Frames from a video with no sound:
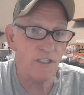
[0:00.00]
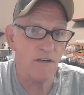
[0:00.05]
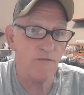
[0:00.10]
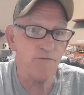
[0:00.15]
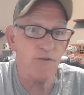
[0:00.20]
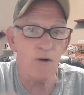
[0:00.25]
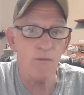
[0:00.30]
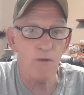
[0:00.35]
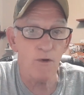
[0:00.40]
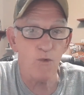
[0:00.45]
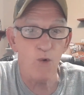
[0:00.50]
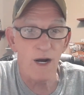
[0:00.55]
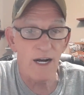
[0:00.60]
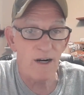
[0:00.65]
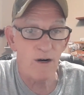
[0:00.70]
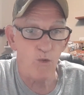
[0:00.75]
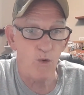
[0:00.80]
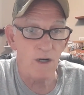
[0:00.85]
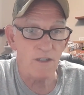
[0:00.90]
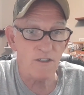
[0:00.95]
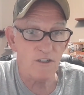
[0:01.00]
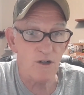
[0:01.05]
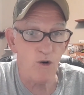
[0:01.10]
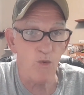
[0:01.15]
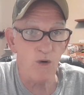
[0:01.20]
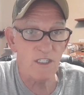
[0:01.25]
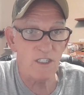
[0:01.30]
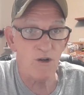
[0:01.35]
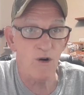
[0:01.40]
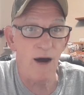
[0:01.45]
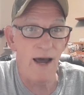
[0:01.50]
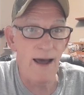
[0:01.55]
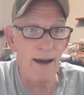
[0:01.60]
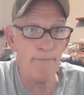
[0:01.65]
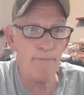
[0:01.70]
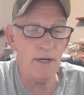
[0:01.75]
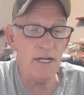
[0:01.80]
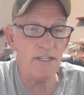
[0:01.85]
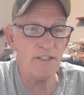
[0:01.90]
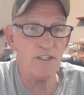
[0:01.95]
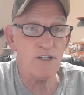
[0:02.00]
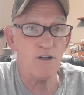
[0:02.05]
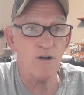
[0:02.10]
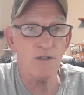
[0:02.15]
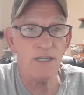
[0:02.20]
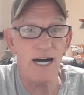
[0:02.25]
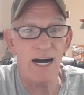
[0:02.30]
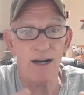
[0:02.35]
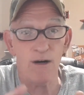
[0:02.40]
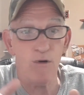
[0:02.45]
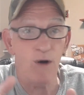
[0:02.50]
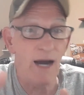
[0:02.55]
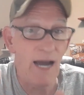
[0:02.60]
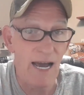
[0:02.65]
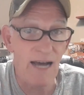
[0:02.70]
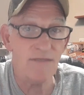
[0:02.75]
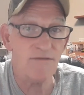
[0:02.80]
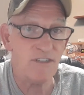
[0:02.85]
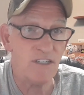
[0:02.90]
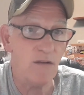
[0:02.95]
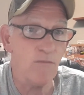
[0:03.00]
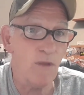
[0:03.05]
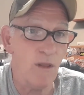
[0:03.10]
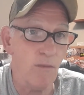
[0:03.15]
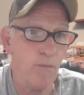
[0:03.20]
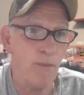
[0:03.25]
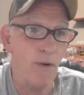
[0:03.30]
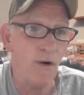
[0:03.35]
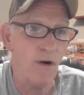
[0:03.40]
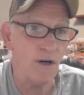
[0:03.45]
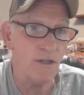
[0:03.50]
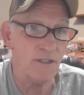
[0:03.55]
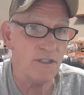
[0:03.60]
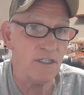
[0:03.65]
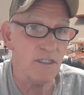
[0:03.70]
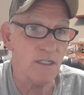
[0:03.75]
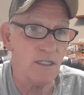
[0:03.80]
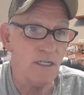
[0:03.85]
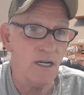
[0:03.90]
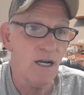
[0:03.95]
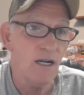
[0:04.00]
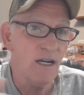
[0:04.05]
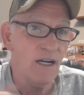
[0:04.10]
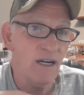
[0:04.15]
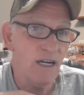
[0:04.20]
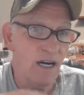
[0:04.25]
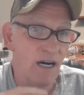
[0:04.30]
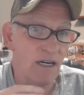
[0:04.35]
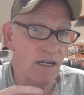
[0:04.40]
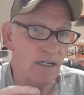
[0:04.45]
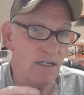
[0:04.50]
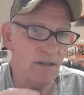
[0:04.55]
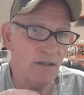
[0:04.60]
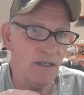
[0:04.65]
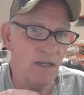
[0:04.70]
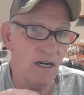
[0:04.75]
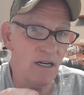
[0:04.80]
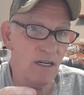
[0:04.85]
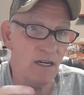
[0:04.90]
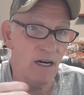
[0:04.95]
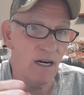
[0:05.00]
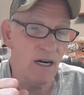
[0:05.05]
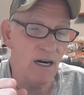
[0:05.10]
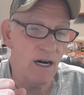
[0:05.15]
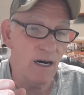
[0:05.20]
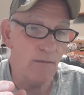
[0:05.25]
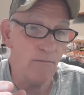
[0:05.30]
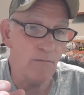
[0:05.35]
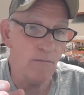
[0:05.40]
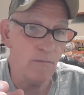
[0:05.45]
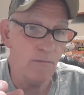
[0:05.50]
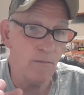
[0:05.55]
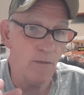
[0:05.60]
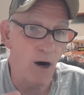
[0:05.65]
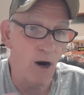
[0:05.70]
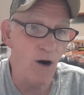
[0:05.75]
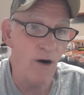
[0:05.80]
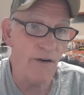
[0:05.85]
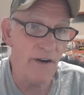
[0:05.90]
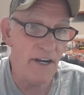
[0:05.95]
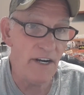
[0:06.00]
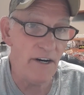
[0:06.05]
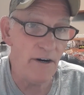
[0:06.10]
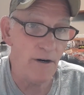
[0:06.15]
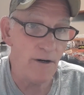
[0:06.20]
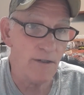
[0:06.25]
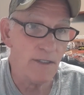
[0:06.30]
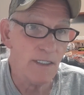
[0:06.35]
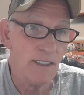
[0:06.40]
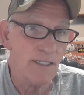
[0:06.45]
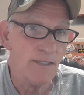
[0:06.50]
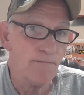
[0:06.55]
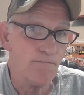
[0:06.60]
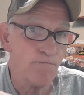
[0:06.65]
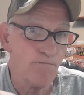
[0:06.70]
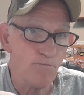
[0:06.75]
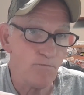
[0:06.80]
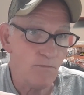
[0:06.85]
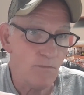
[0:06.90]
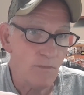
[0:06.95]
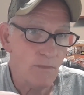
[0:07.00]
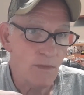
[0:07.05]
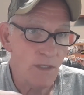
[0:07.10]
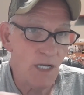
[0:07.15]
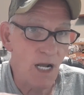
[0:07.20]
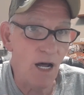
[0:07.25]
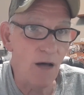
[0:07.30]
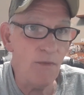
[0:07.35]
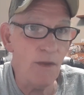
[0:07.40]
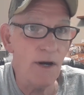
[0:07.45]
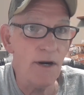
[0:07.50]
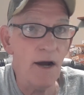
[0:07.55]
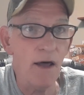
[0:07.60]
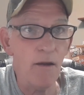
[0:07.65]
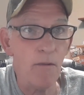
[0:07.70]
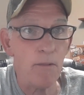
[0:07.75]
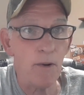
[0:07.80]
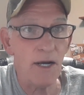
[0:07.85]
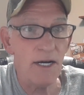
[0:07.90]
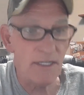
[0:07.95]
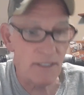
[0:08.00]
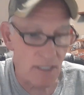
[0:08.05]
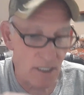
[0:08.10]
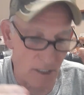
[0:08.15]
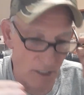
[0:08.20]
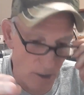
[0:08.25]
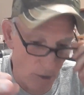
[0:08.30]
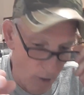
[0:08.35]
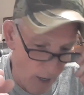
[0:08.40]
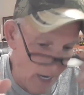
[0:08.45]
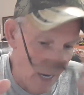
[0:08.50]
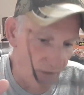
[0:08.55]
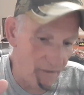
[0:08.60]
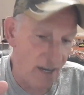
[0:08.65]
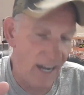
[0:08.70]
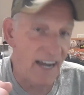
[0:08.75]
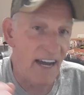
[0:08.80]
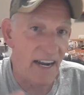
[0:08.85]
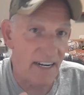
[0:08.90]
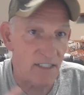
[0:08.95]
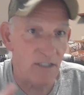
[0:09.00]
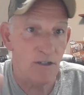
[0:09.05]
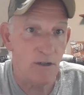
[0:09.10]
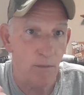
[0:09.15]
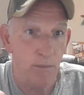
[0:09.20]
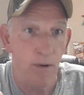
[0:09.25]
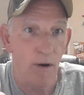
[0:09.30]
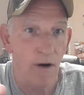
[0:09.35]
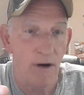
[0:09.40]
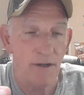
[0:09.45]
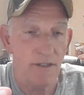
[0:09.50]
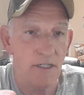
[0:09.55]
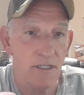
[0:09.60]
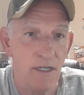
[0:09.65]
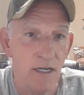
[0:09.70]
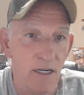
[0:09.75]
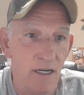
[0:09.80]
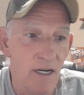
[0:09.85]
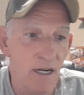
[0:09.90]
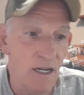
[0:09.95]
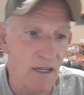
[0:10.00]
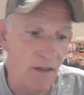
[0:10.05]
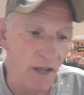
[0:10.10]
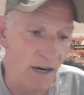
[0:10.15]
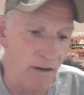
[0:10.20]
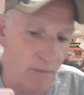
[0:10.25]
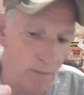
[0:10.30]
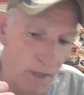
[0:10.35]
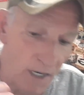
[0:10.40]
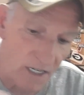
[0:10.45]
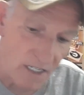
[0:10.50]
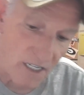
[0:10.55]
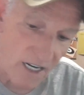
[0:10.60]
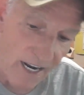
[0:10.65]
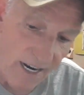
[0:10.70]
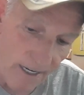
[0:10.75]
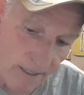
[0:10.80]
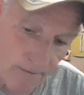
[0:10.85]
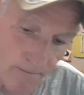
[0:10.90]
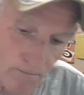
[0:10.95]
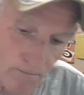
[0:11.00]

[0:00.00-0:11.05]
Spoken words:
are from the regular one. So what's going to happen is you're not going to have some of the parts on here. And then other places you'll have extra parts. Everybody's like,